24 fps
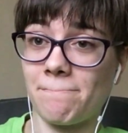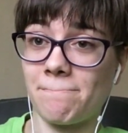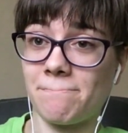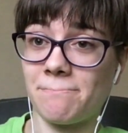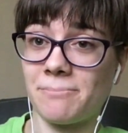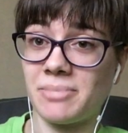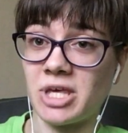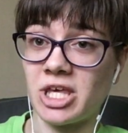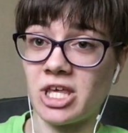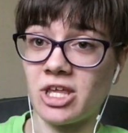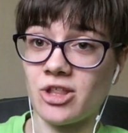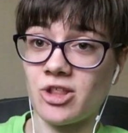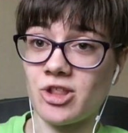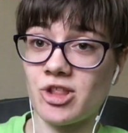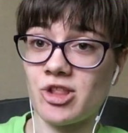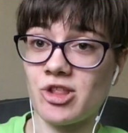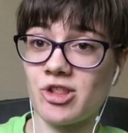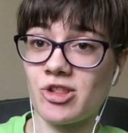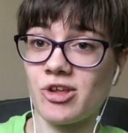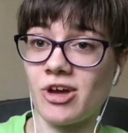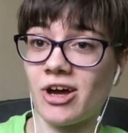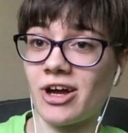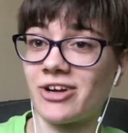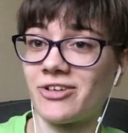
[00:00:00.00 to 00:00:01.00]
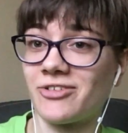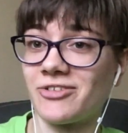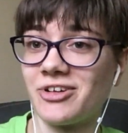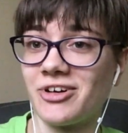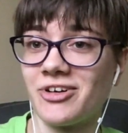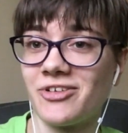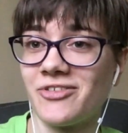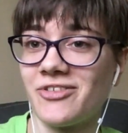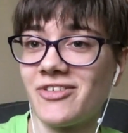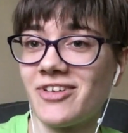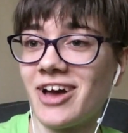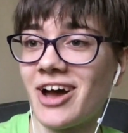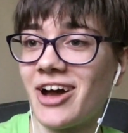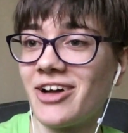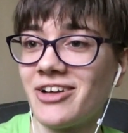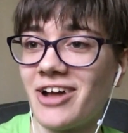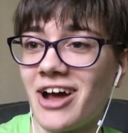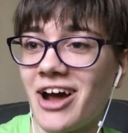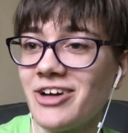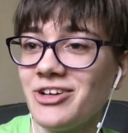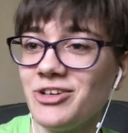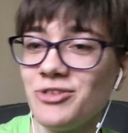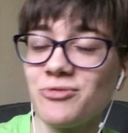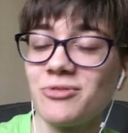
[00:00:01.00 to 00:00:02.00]
Peace. I don't know.
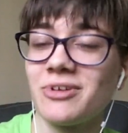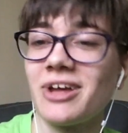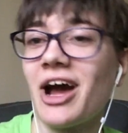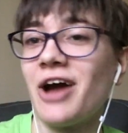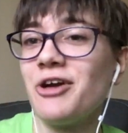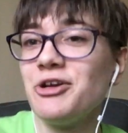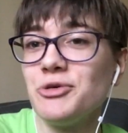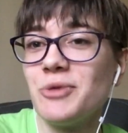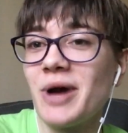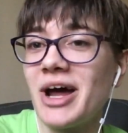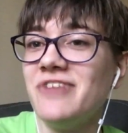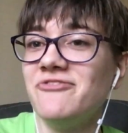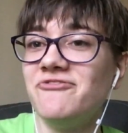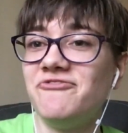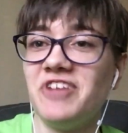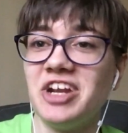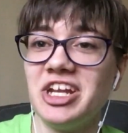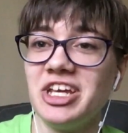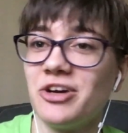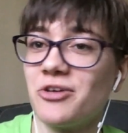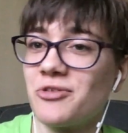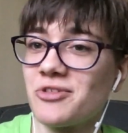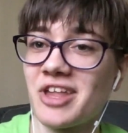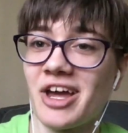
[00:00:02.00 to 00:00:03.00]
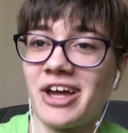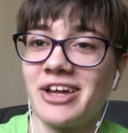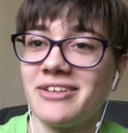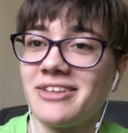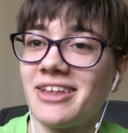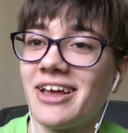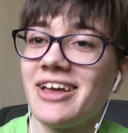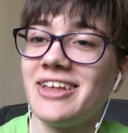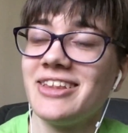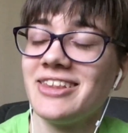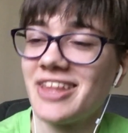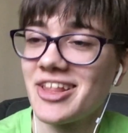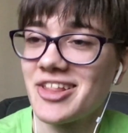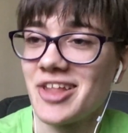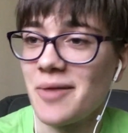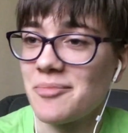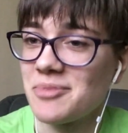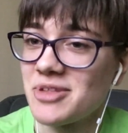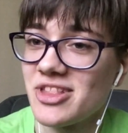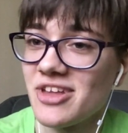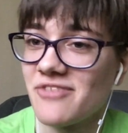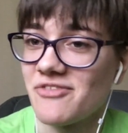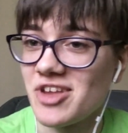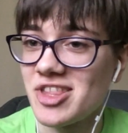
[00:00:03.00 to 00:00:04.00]
How do you end videos? This
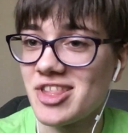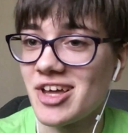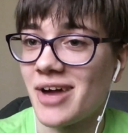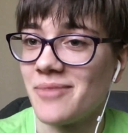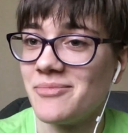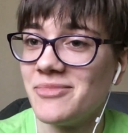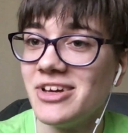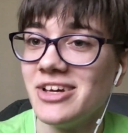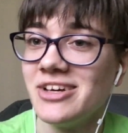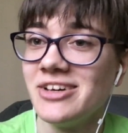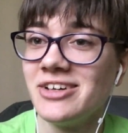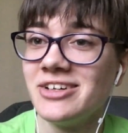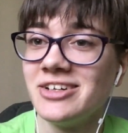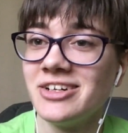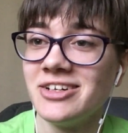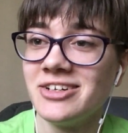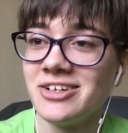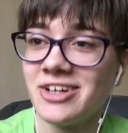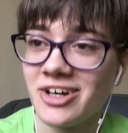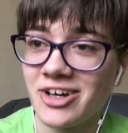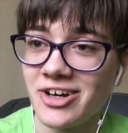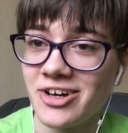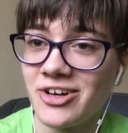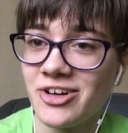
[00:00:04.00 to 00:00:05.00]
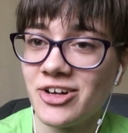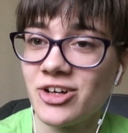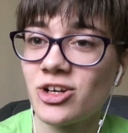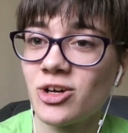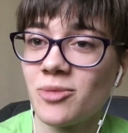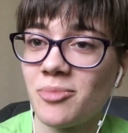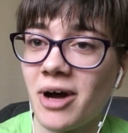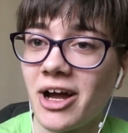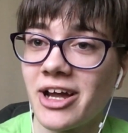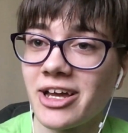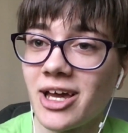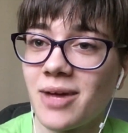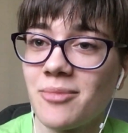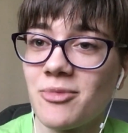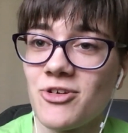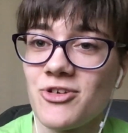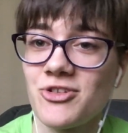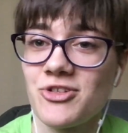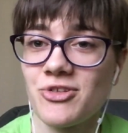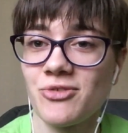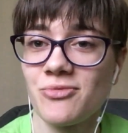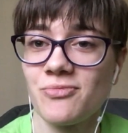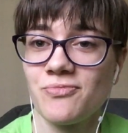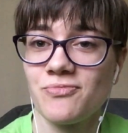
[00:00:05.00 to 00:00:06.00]
happens every time. Goodbye, gamers.